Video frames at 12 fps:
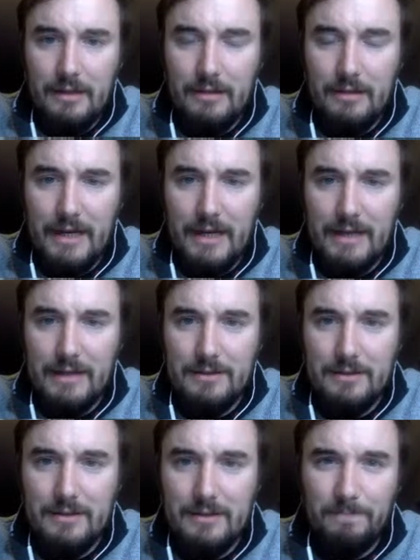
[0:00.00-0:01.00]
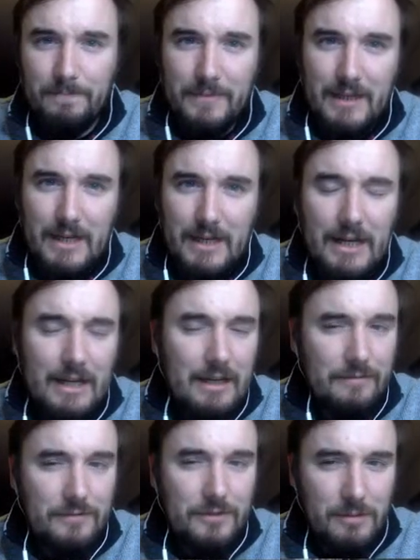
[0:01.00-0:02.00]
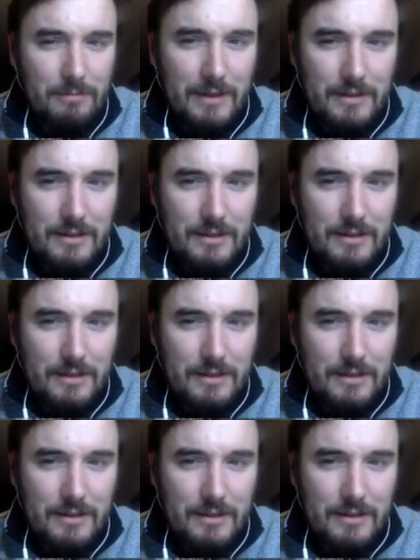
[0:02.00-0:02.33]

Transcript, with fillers: that kind of should be